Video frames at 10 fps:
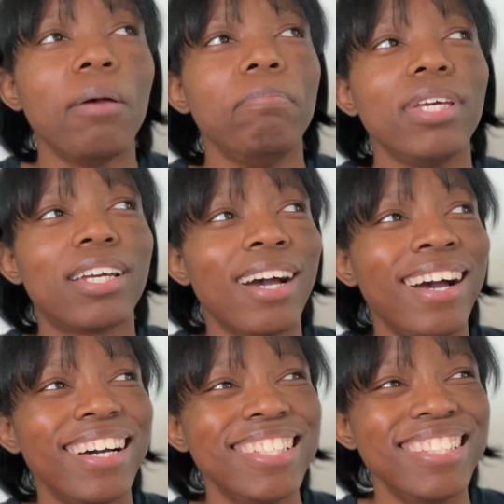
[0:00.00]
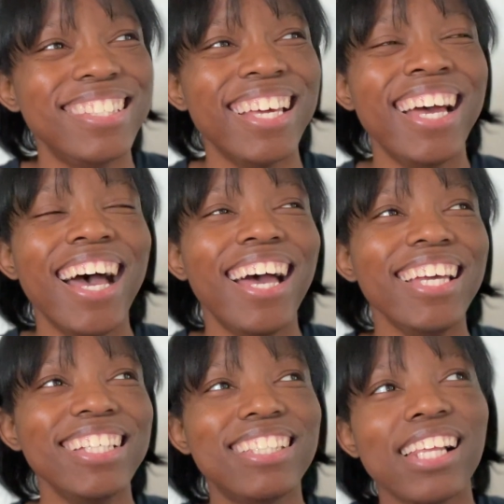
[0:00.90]
because
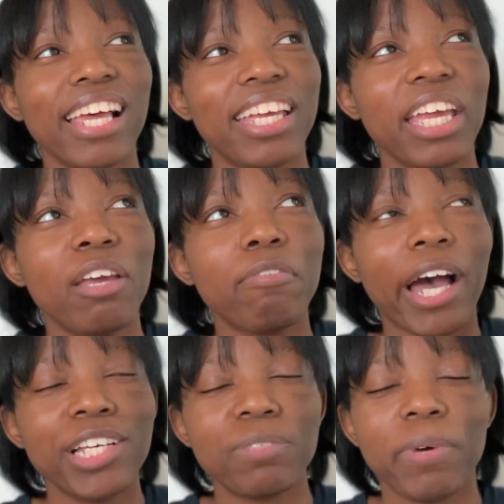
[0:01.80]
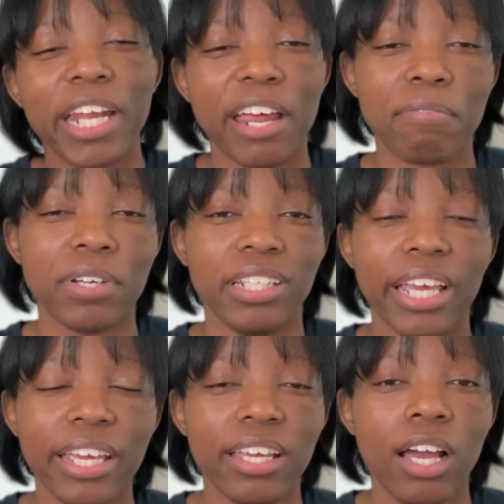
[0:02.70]
it's like, if I spent every
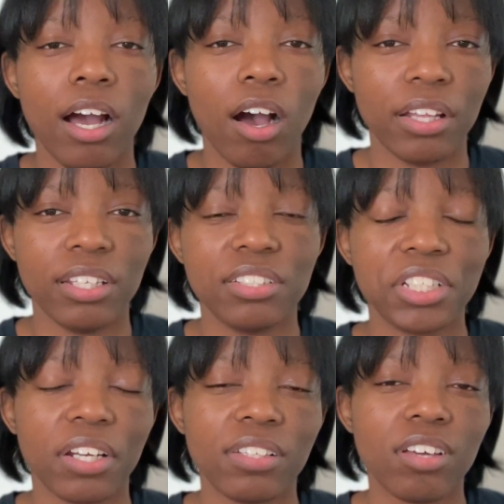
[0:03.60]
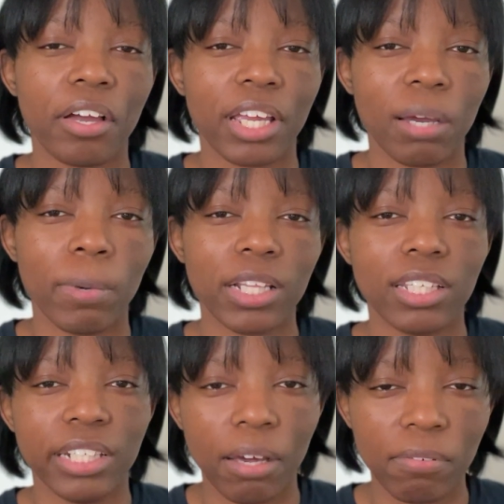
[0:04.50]
day on this channel talking about
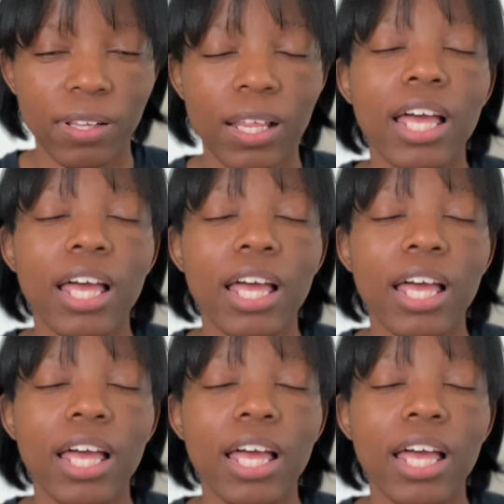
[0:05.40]
the devil